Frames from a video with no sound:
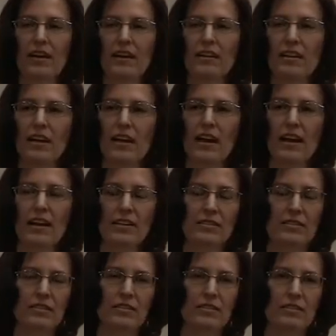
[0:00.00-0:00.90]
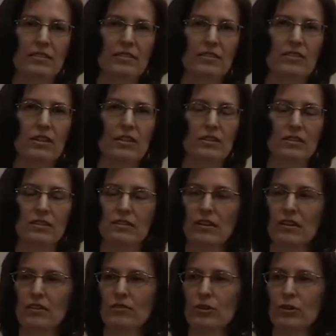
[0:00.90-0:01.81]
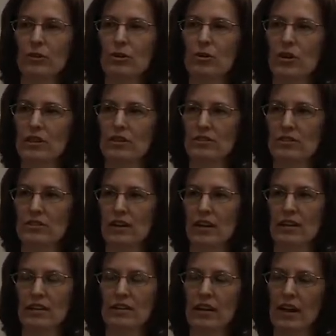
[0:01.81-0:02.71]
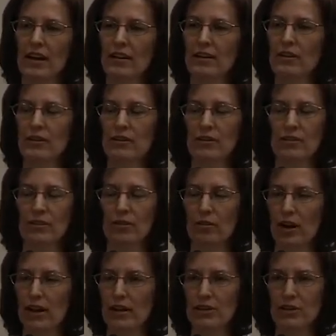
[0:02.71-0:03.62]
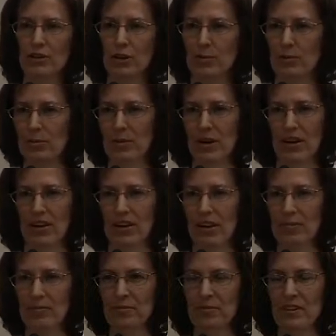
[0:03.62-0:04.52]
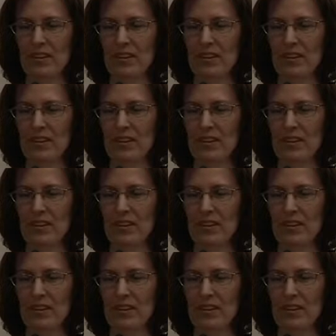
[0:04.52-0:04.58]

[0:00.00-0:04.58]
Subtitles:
that has just a few questions on it, like, why did you come to Paradigm?